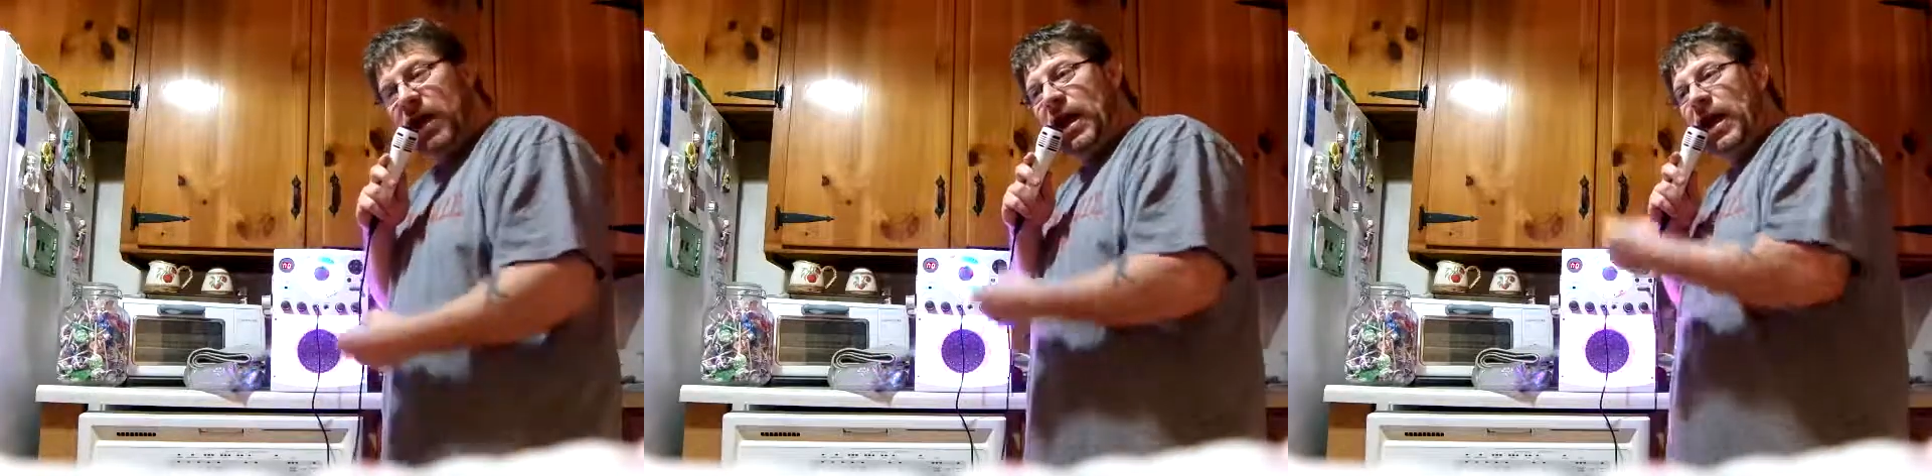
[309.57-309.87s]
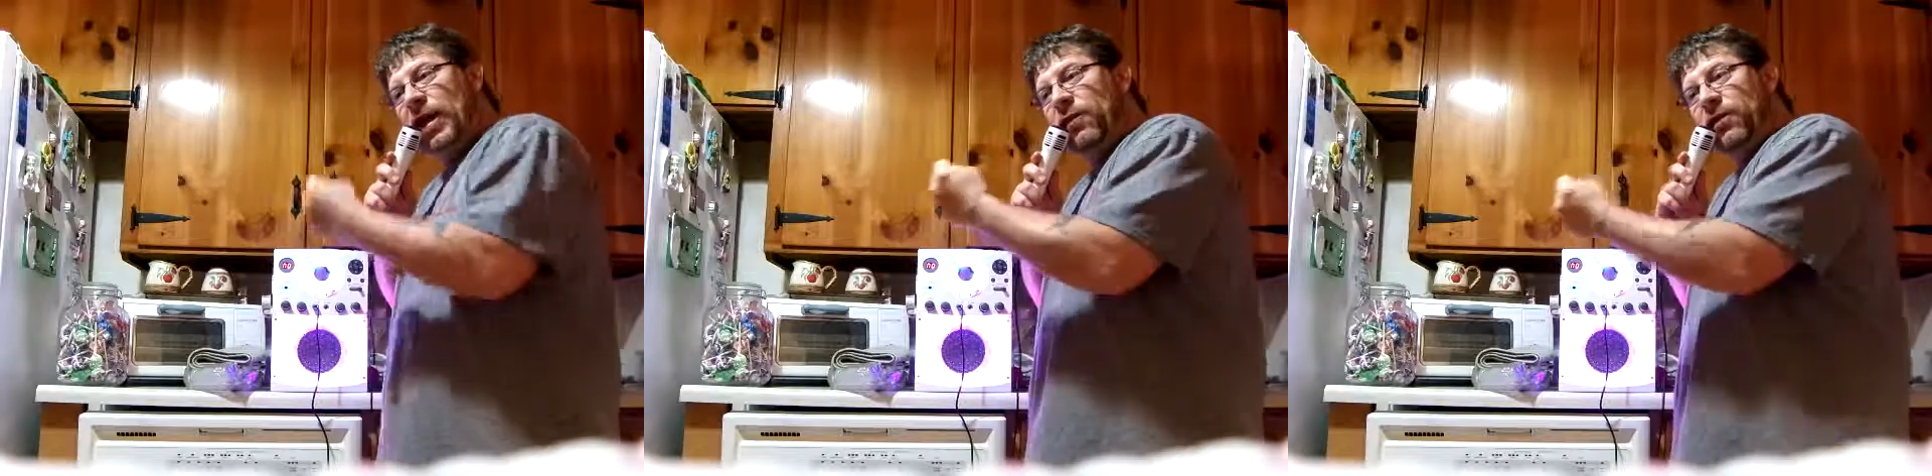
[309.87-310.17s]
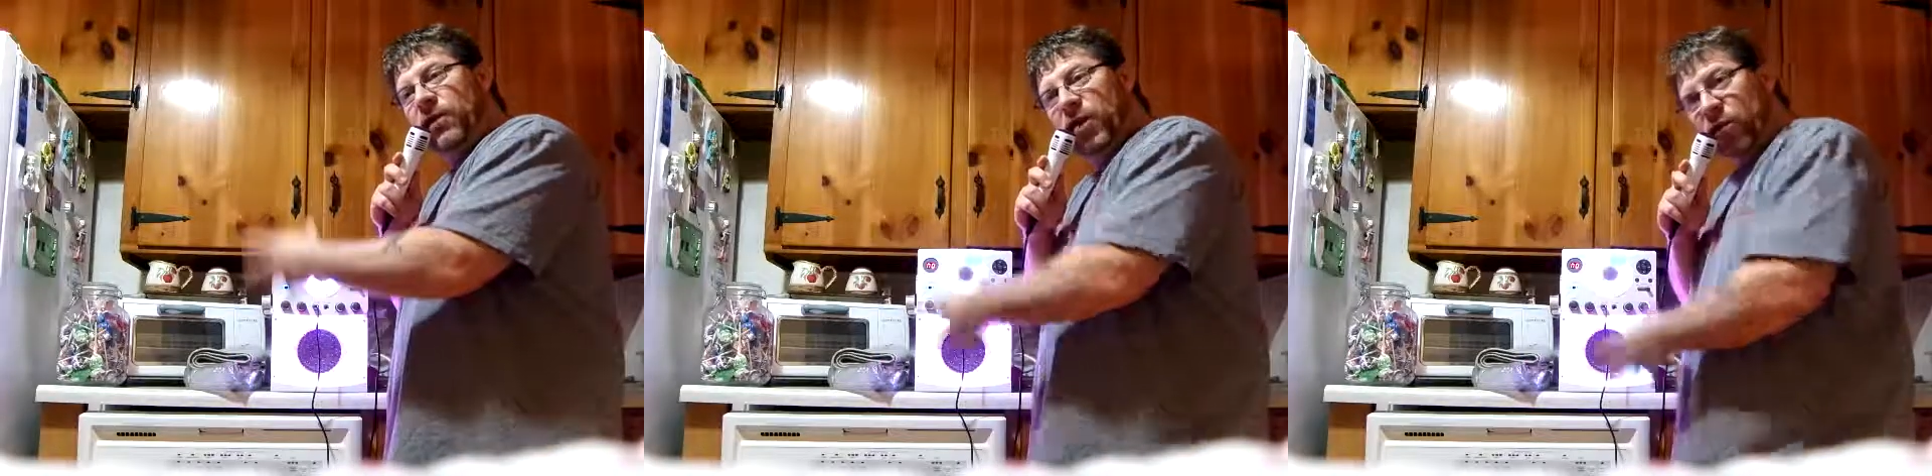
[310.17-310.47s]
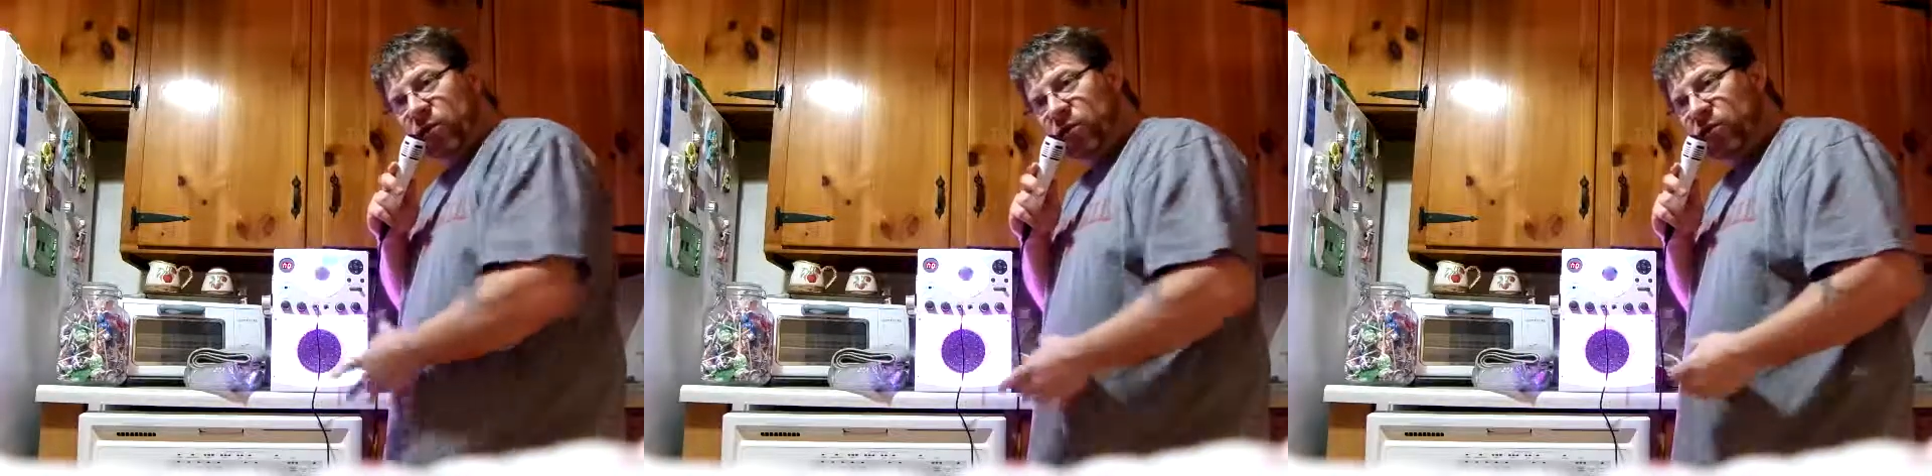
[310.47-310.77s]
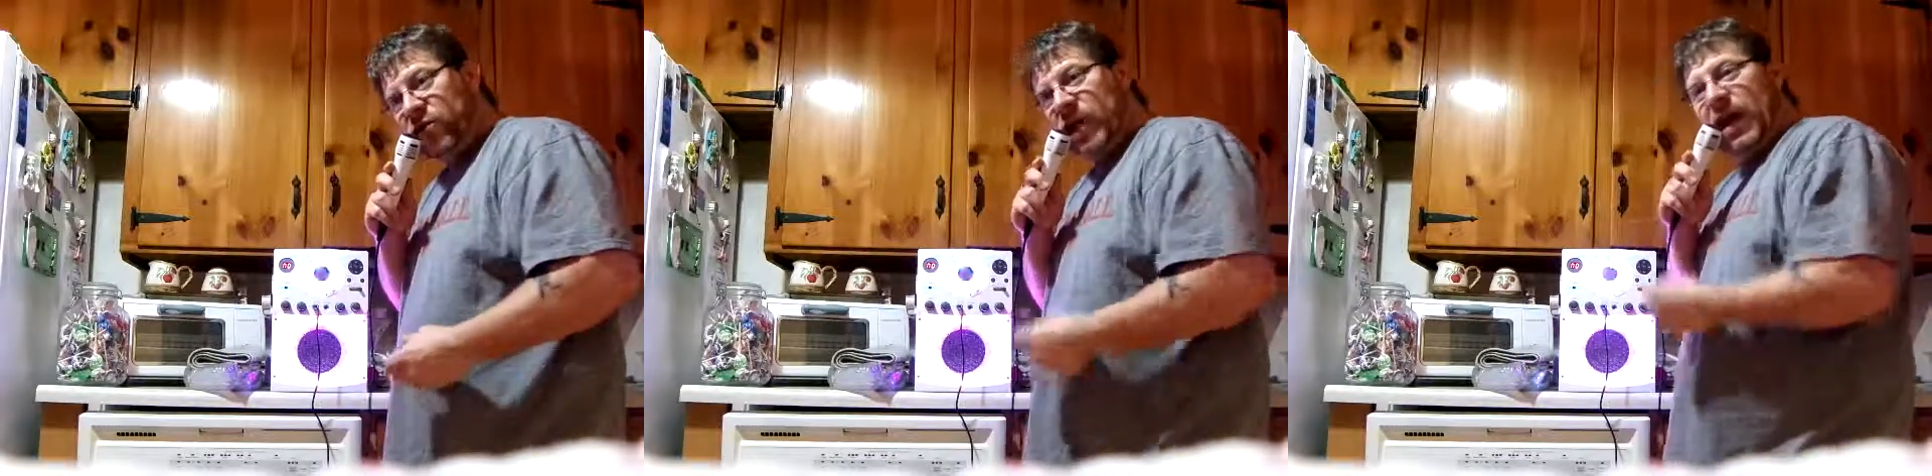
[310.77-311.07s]
and fuse
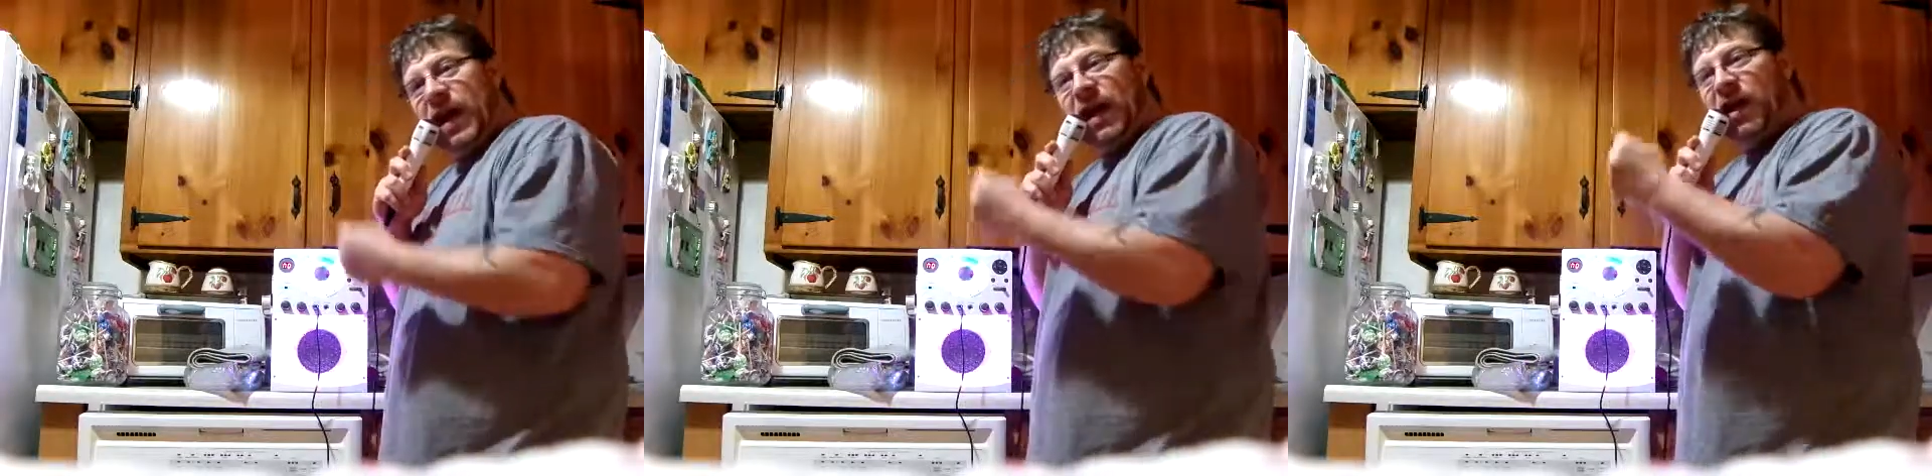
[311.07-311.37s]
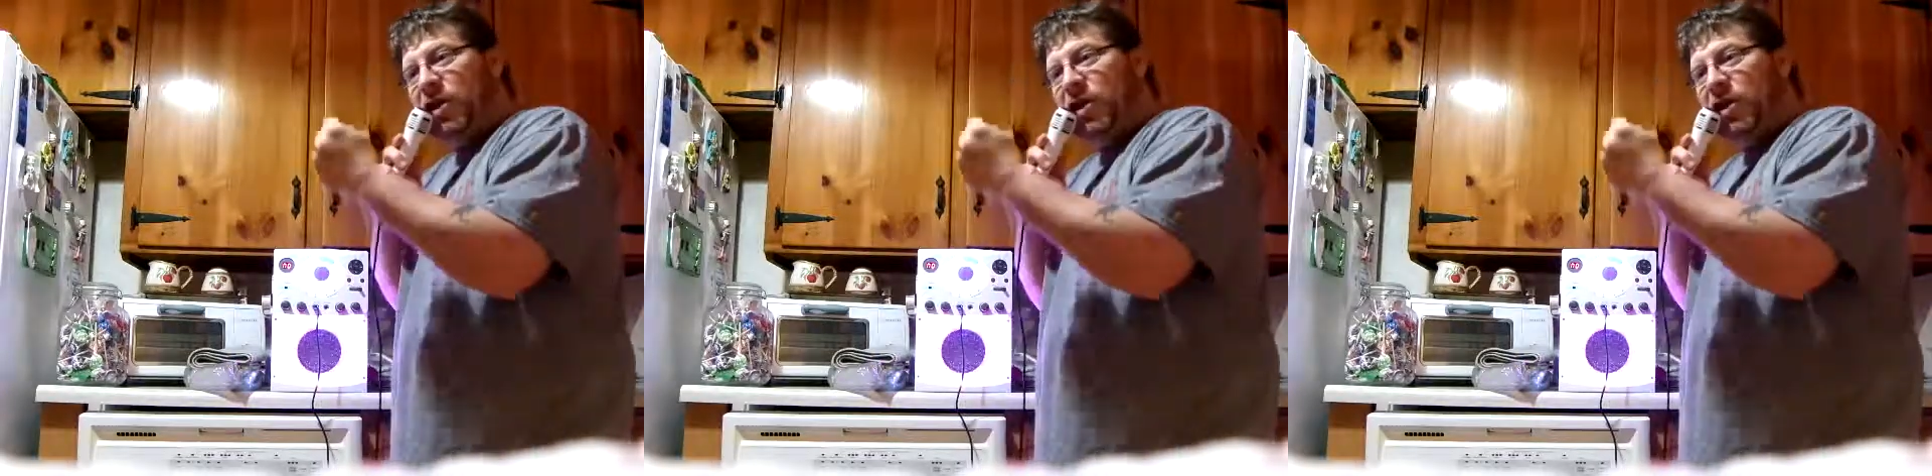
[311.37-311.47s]
and,